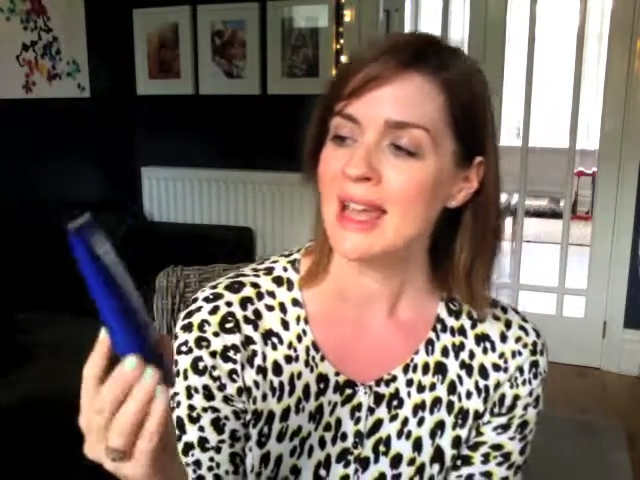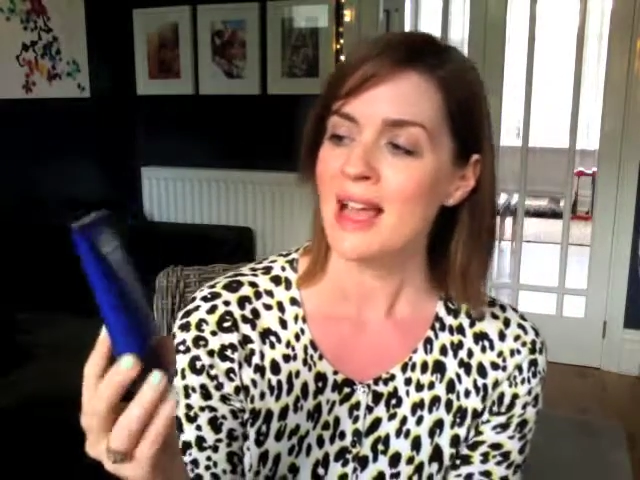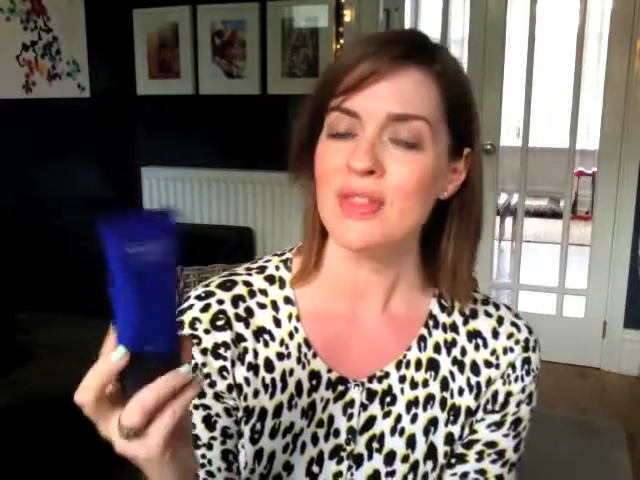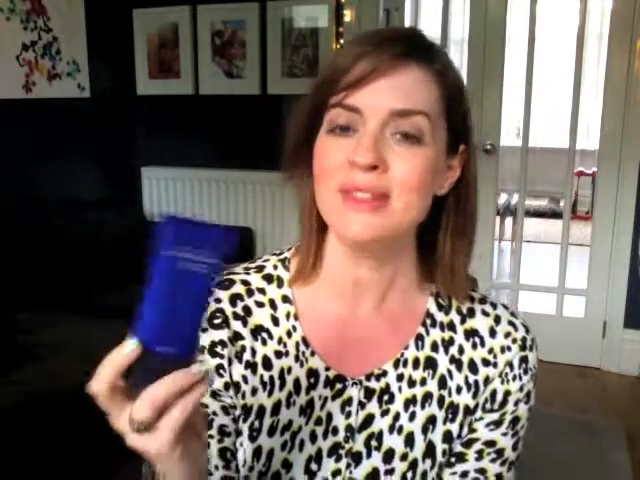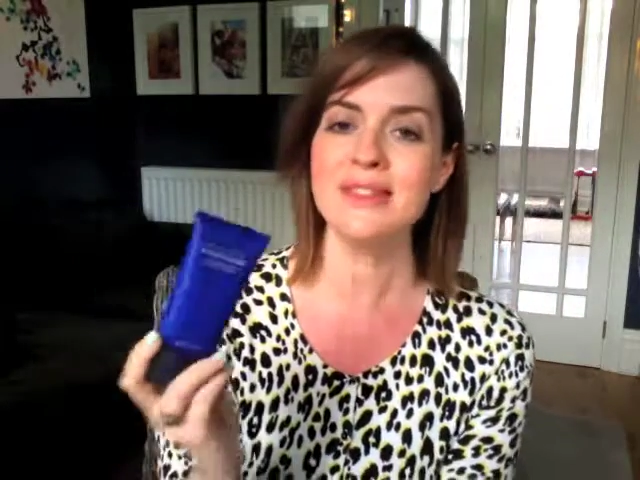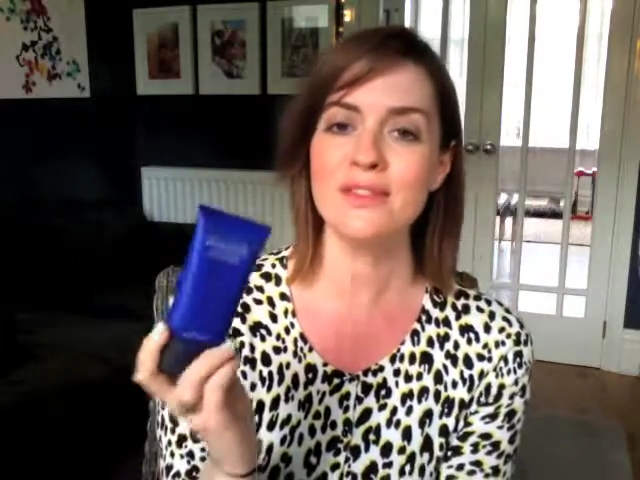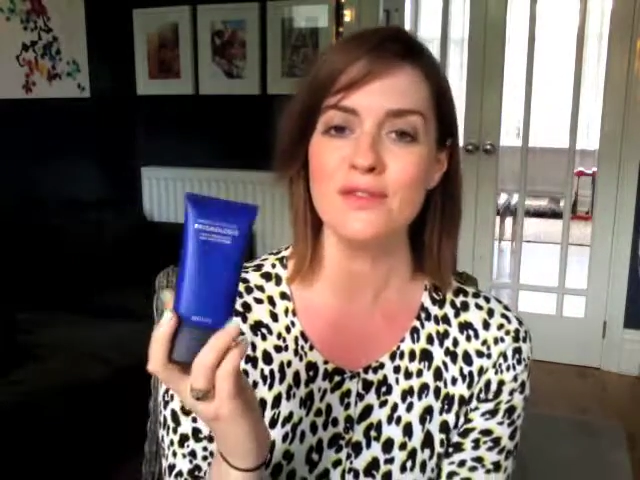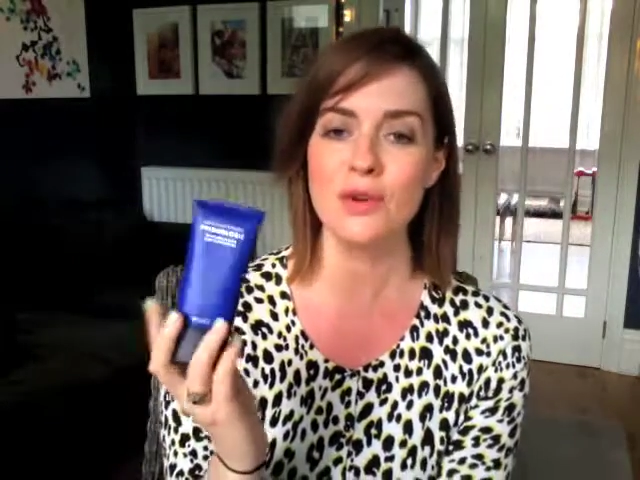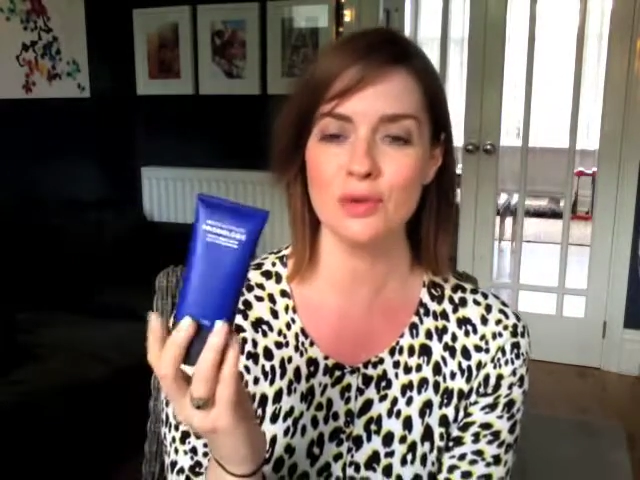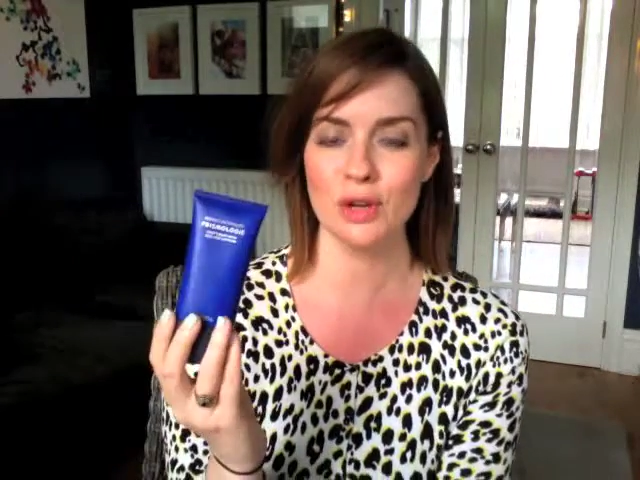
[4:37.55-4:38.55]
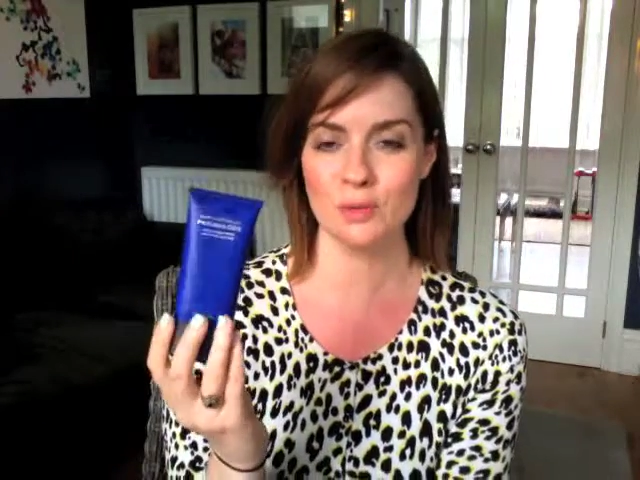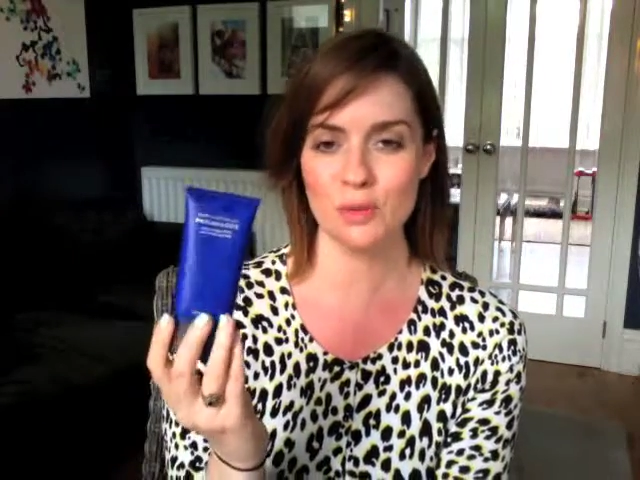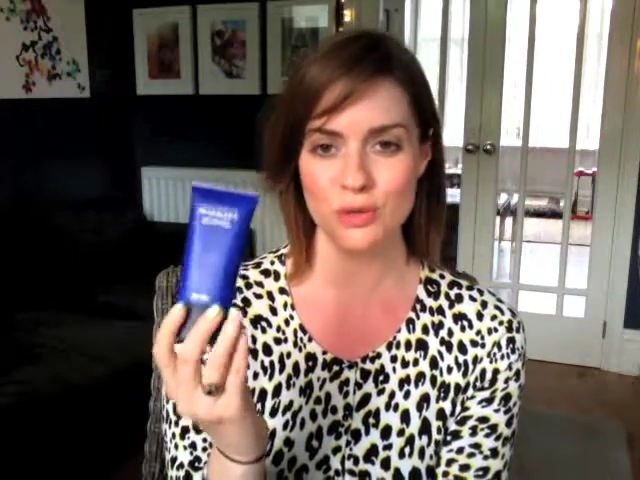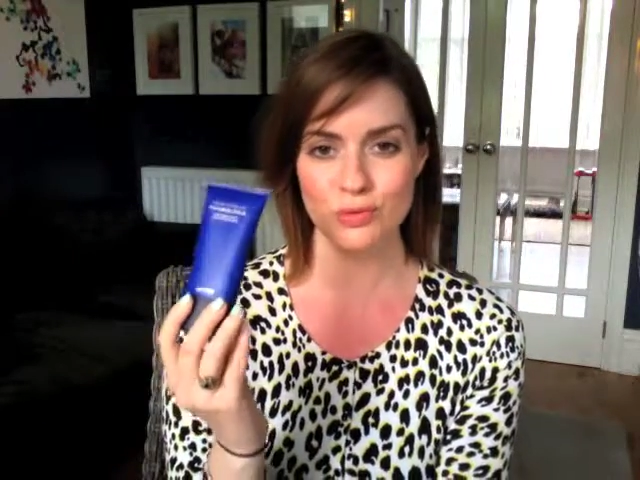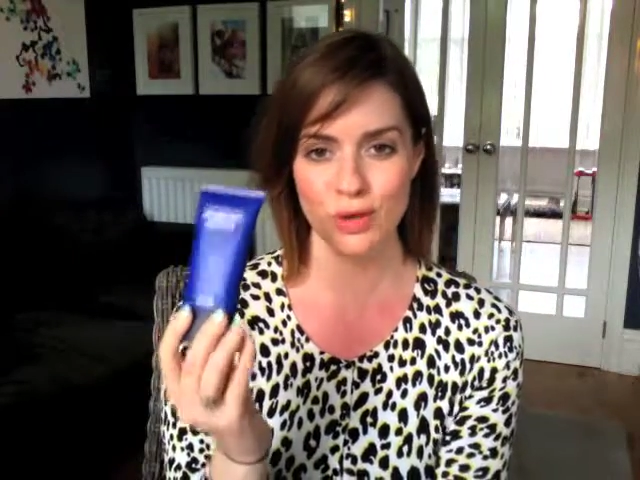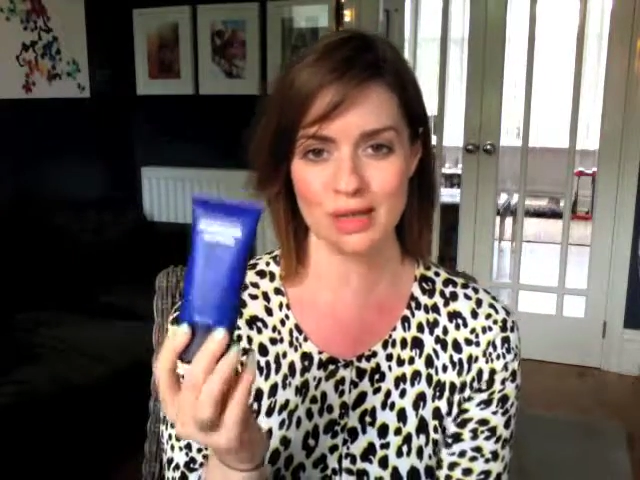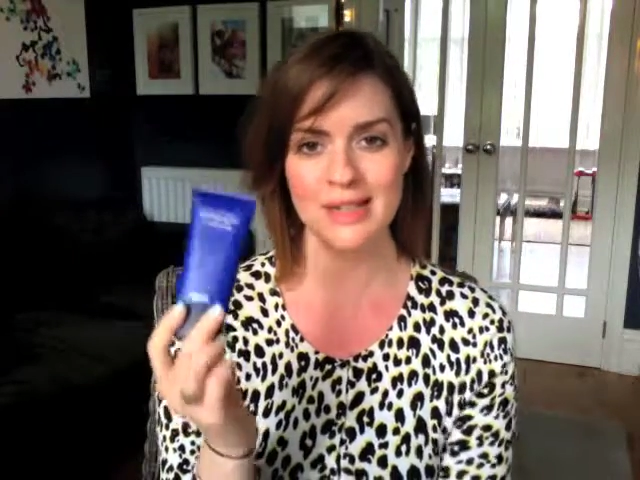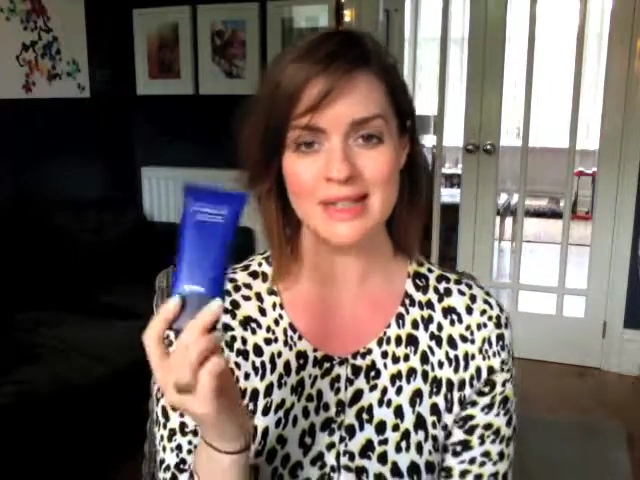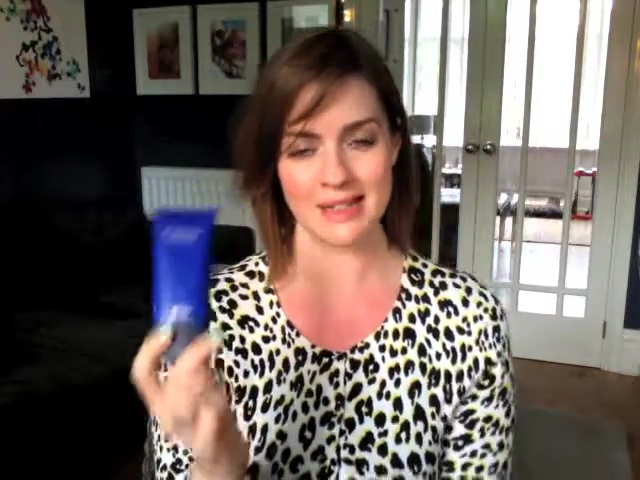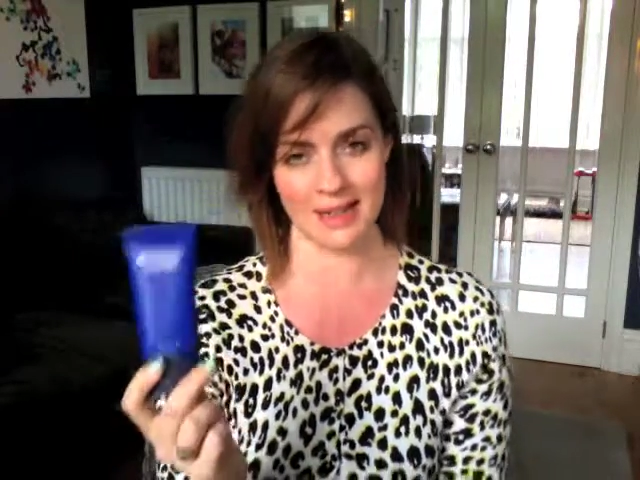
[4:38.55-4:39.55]
This is a foot cream which
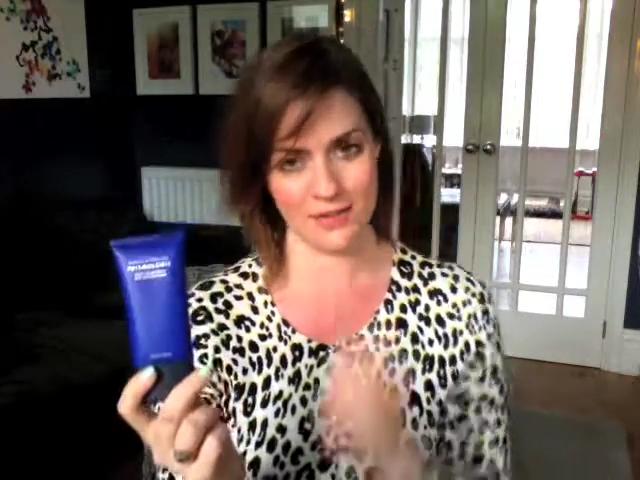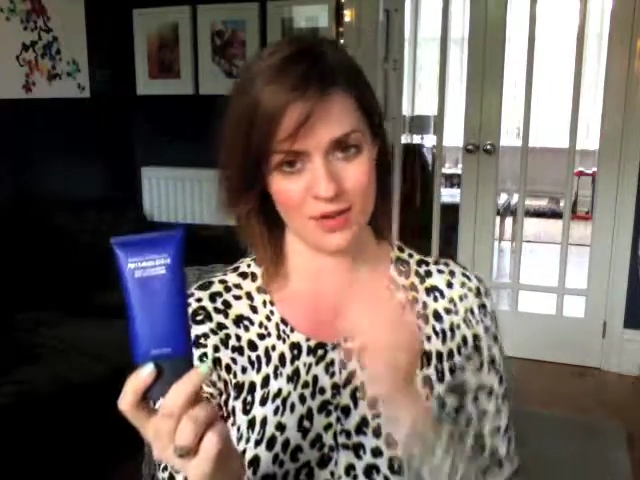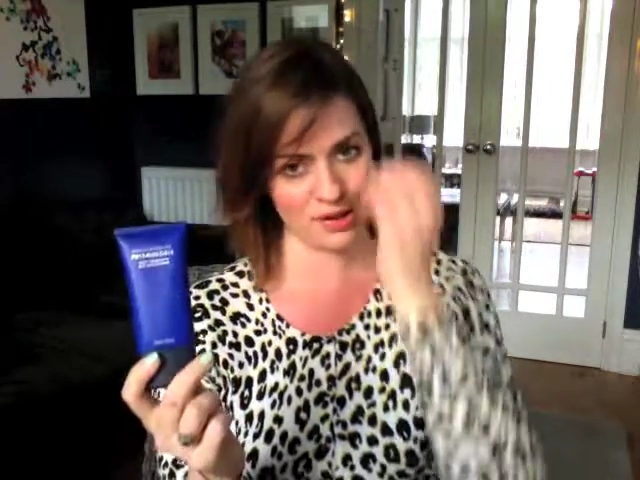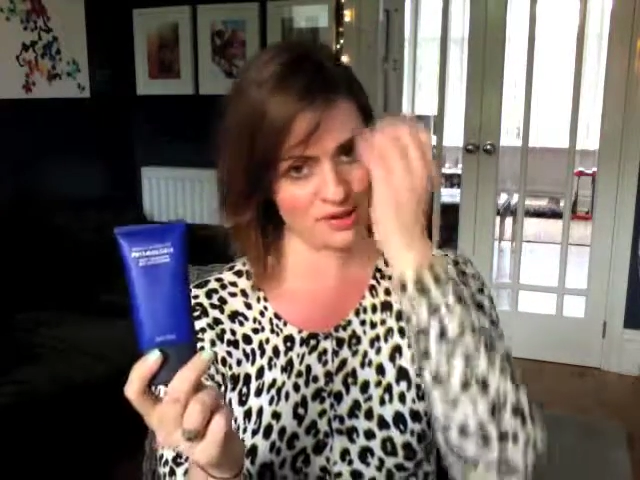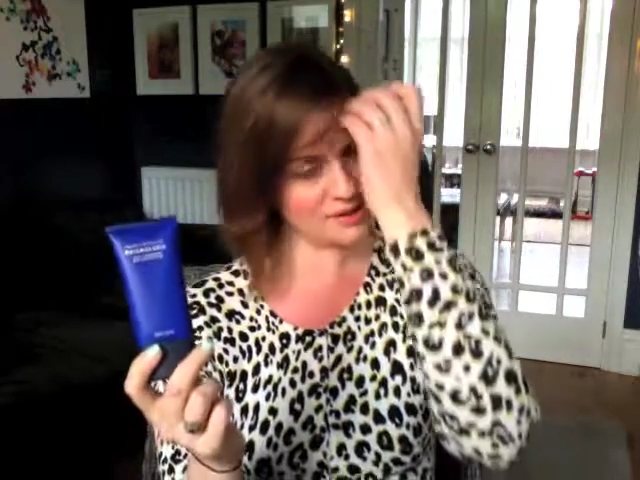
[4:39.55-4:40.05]
really delivers.